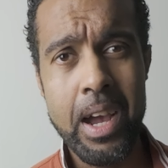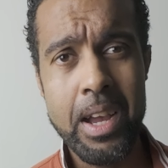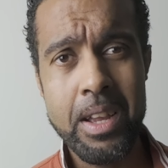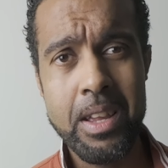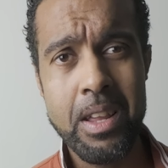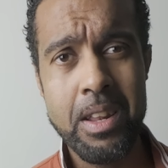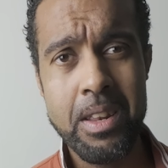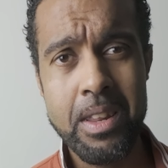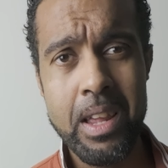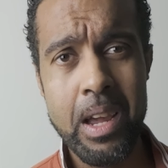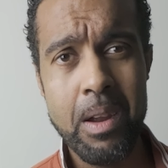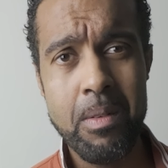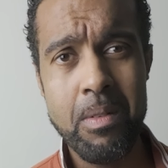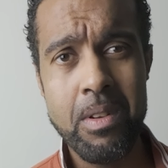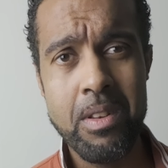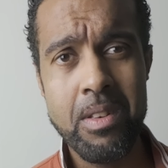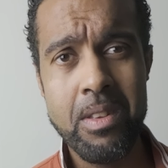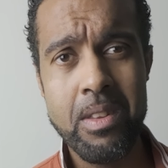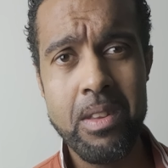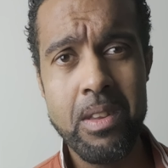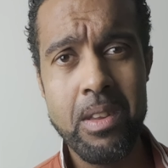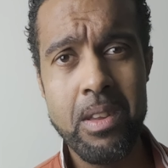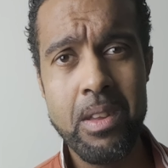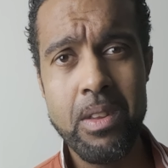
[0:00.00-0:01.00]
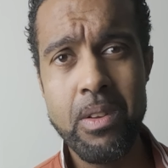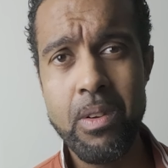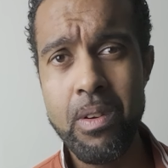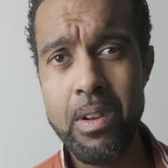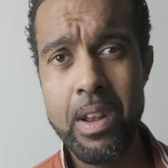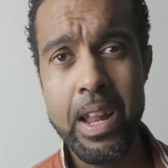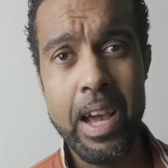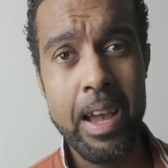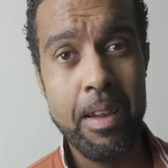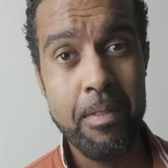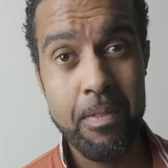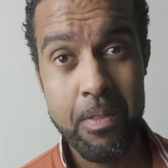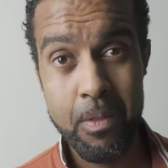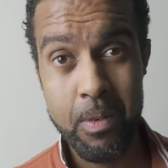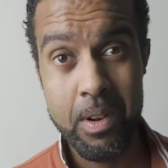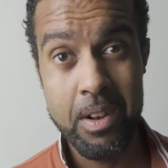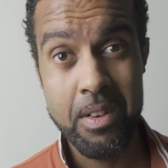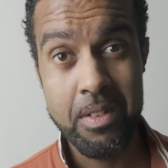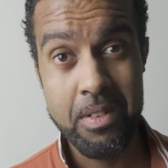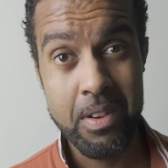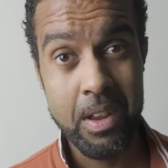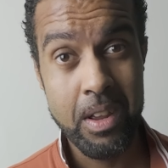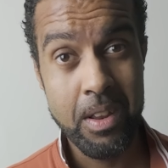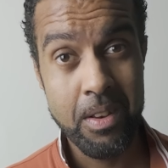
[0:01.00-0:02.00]
I can guarantee your life will
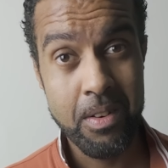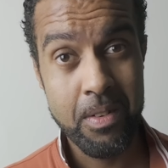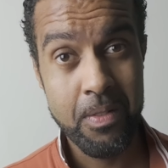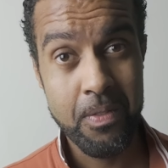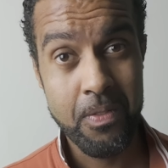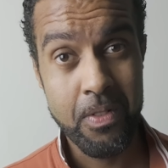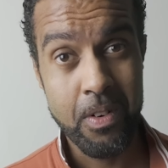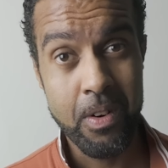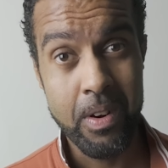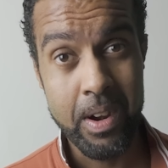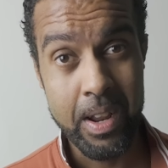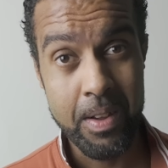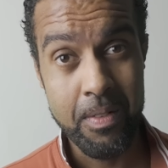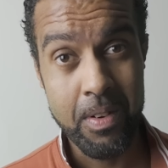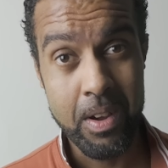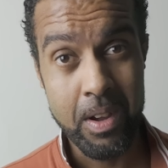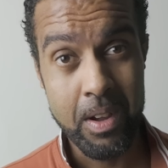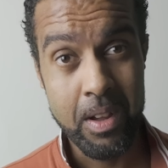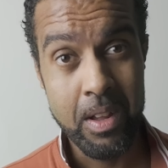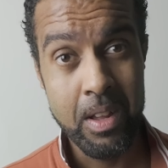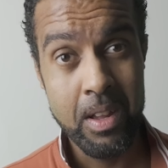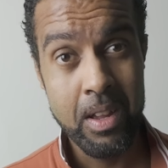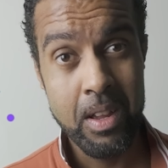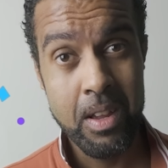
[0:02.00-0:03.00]
change forever.